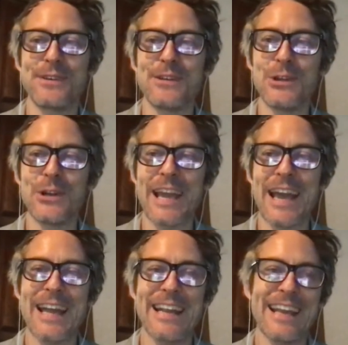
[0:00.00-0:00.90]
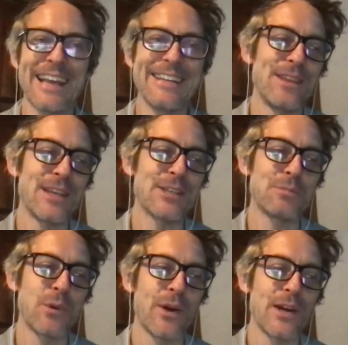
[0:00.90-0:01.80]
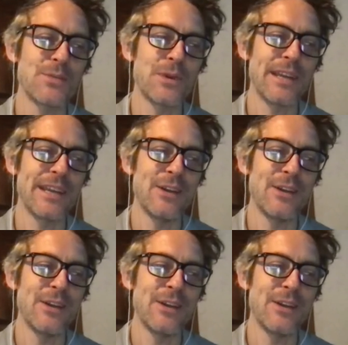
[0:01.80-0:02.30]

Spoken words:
look at and explore as we